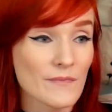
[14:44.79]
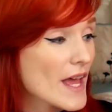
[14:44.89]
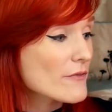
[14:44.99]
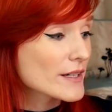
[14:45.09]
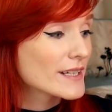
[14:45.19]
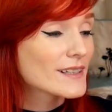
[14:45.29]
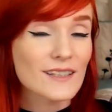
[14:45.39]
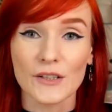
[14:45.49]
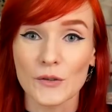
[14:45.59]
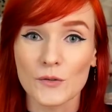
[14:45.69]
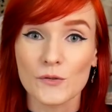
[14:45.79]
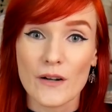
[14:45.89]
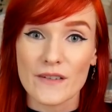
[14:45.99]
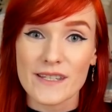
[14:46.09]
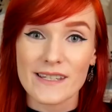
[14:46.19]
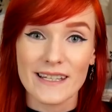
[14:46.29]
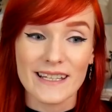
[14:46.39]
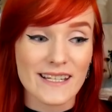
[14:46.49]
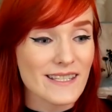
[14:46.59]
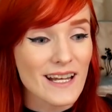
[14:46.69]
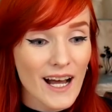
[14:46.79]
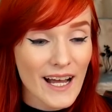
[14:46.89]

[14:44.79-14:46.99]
every little crevice in these.